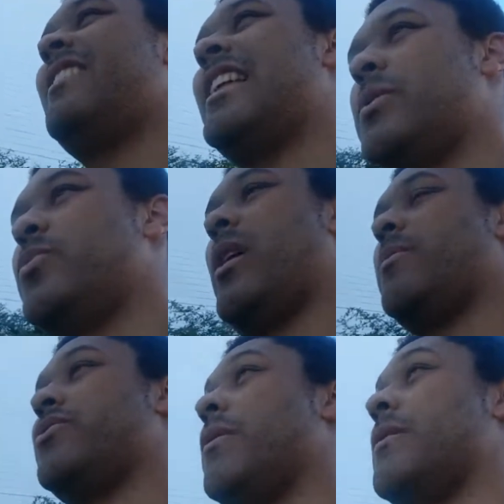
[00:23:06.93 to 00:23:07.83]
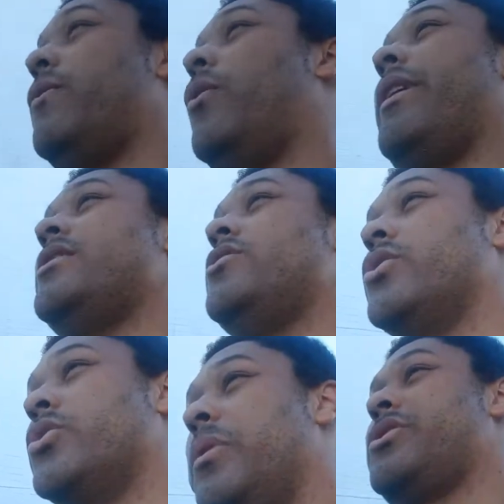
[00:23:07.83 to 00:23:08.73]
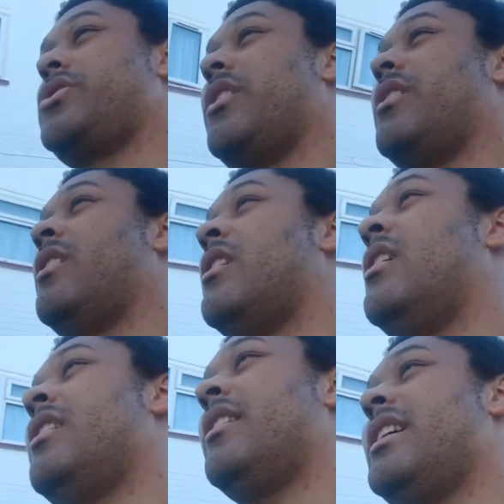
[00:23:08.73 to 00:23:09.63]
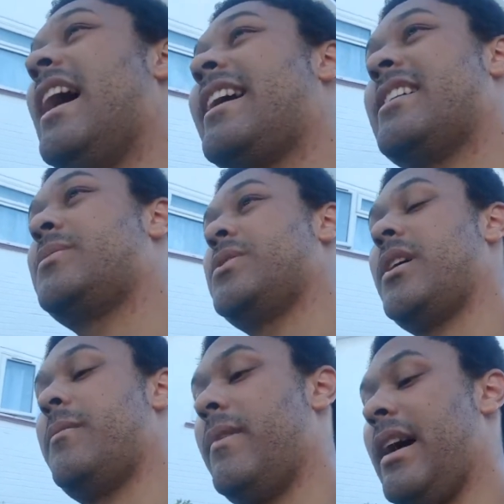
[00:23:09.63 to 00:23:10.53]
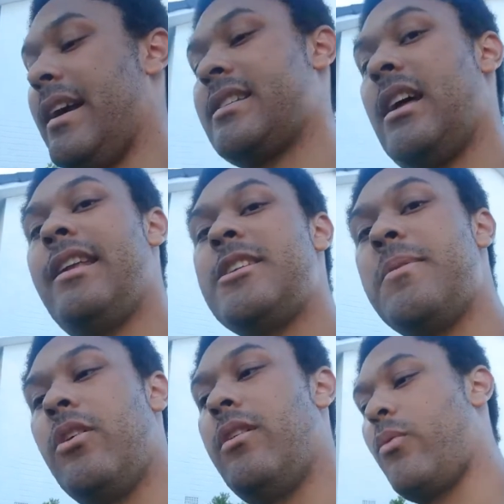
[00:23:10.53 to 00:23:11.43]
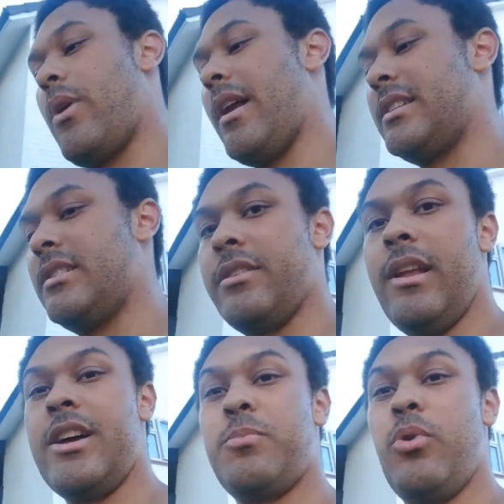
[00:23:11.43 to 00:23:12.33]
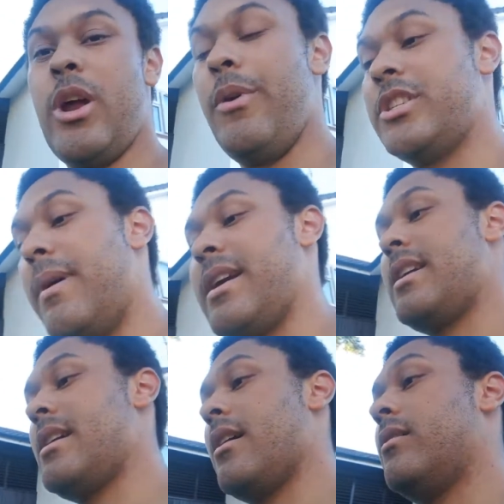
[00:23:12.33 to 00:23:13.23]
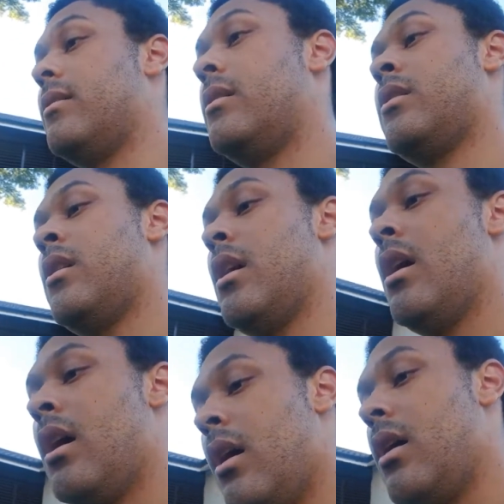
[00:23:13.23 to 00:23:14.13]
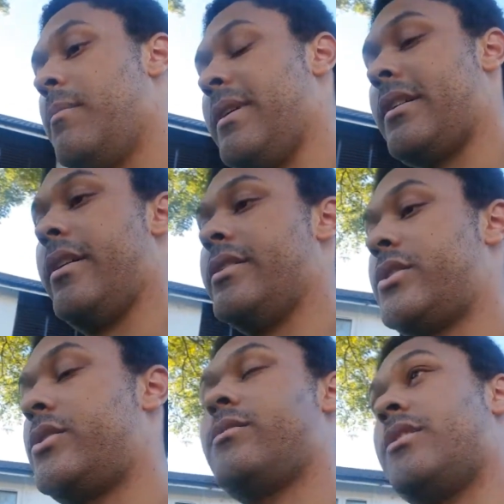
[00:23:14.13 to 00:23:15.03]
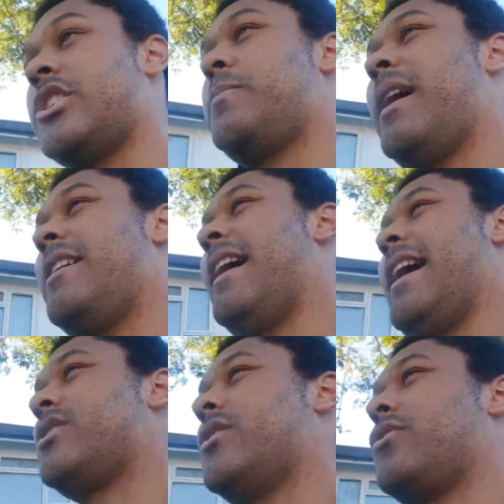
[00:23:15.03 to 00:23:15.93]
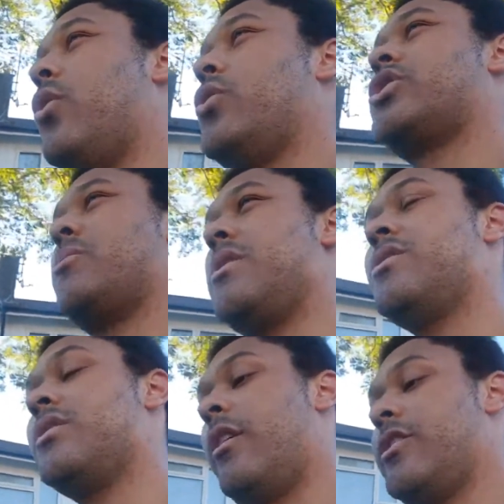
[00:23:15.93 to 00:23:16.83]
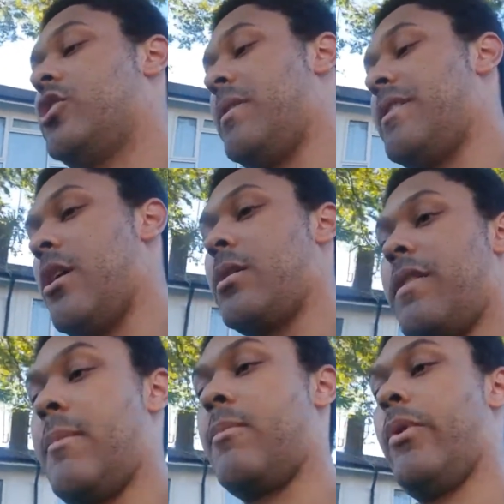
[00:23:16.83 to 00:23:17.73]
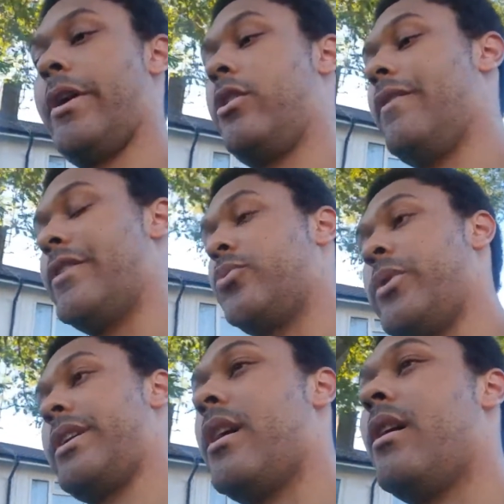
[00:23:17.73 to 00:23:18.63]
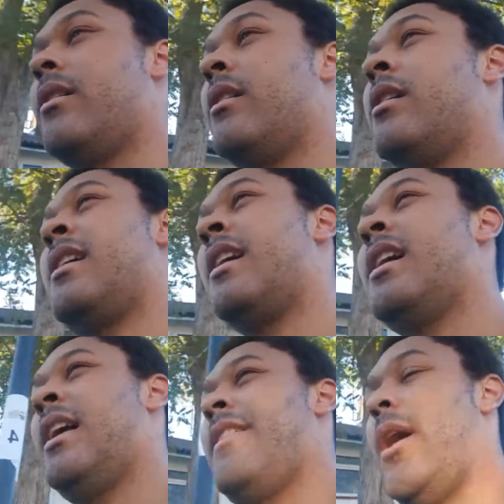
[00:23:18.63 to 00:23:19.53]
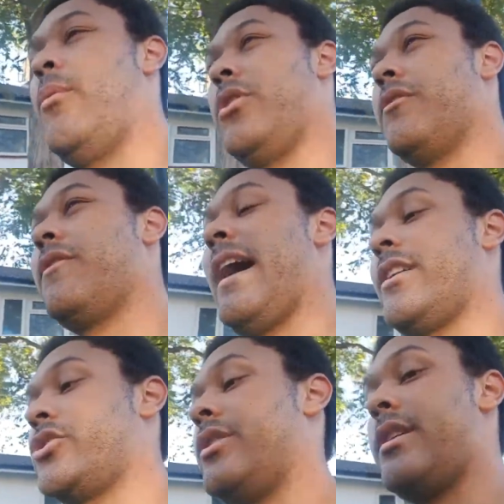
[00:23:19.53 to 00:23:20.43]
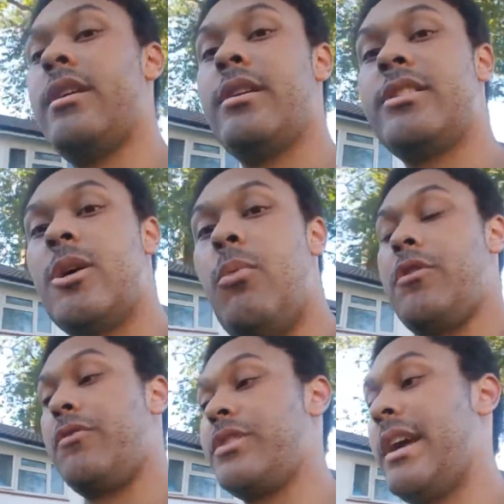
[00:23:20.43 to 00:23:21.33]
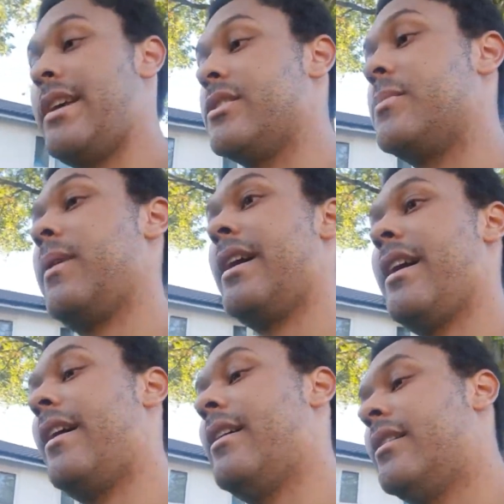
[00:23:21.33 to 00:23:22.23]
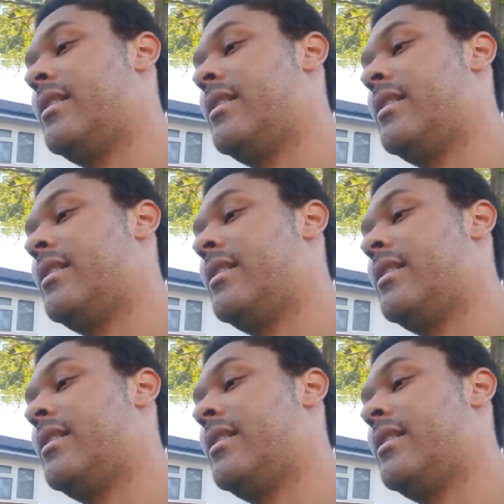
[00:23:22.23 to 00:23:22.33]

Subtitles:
that was when I was reviewing Fallen Angels, which, yeah, I guess kind of leads me on quite nicely to the last point I wanted to make here. Because despite that, of course, the Mutant Girl's not been the only thing I've been working on this week. That would have actually somewhat have retained my